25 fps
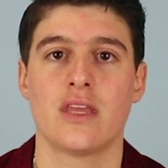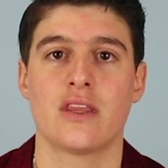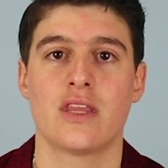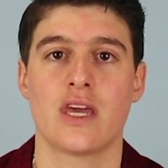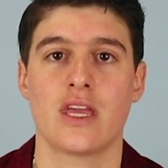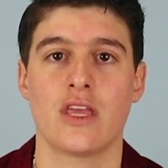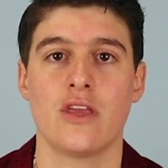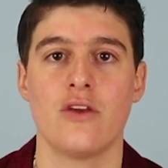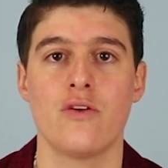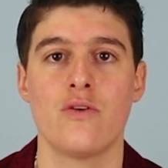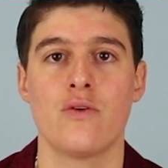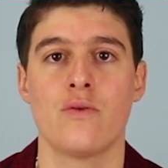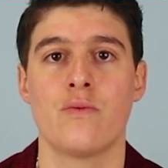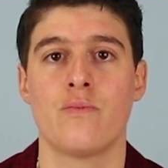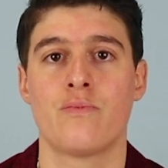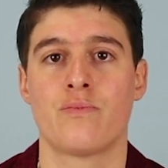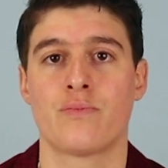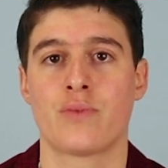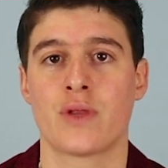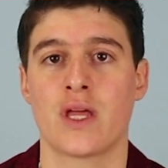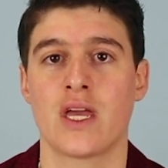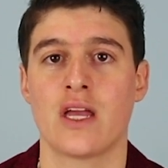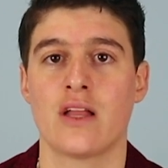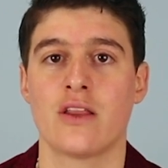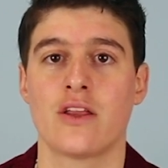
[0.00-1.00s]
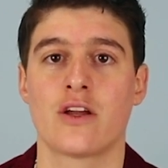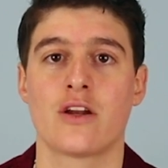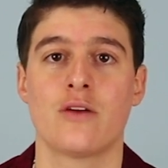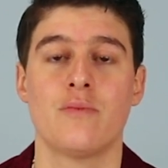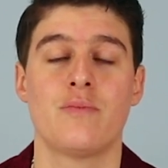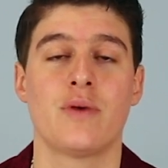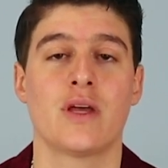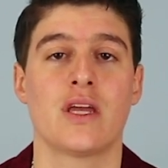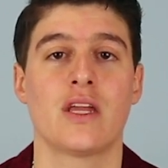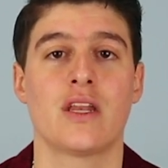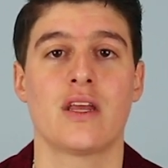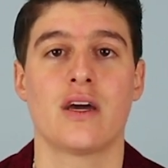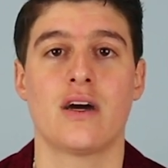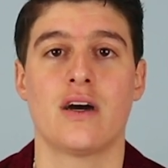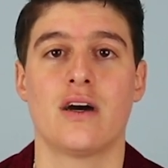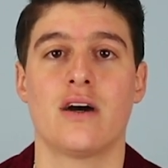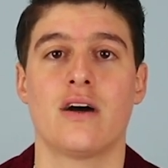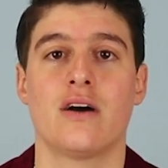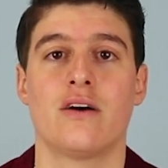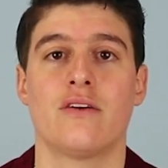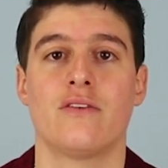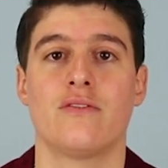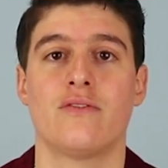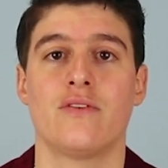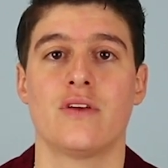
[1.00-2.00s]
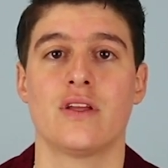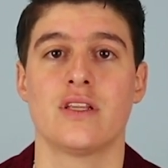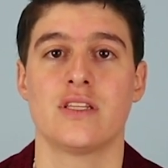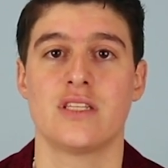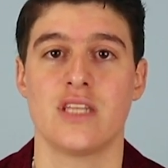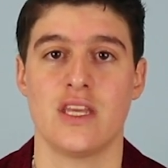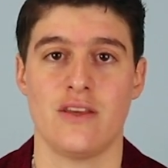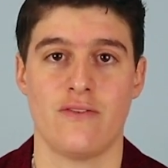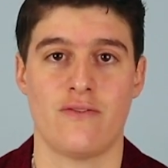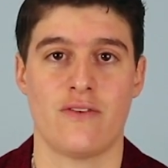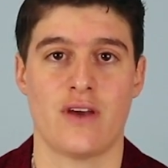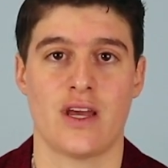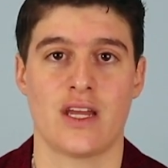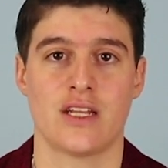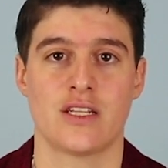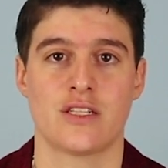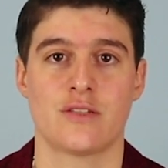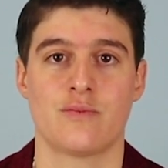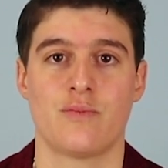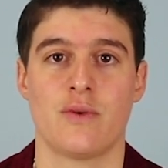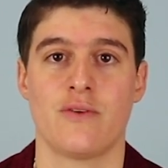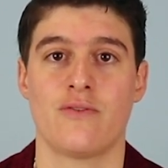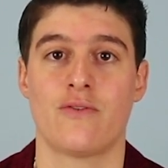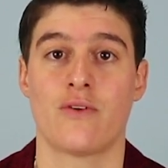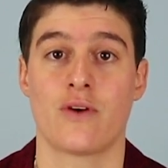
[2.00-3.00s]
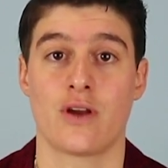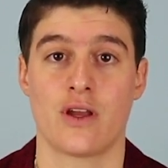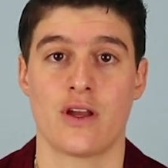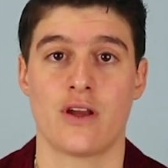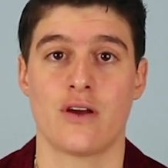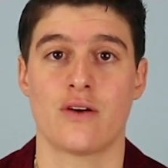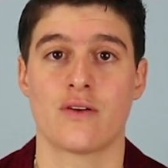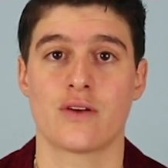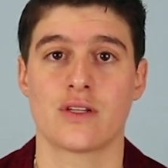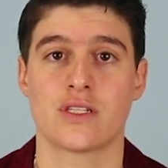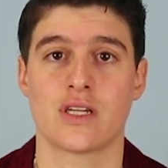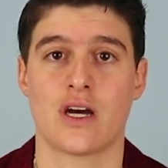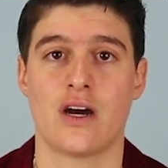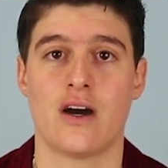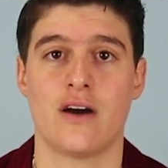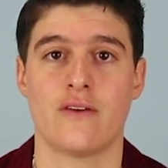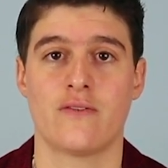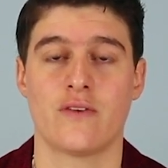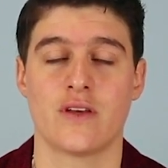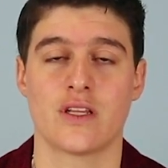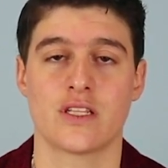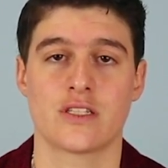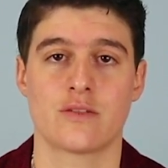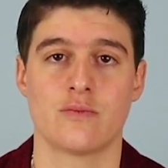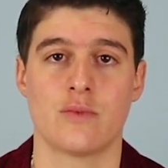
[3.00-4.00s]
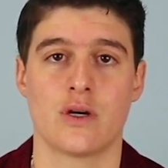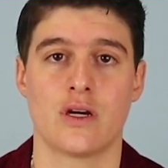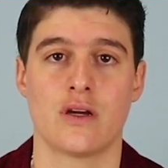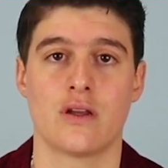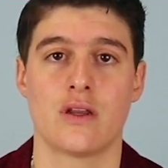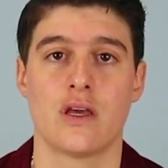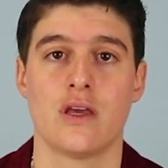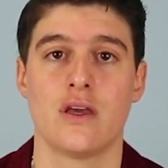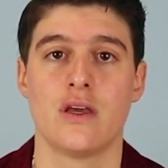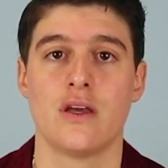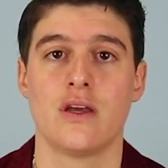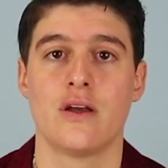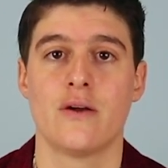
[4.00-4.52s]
that you play a little bit of defense before you go into offense mode.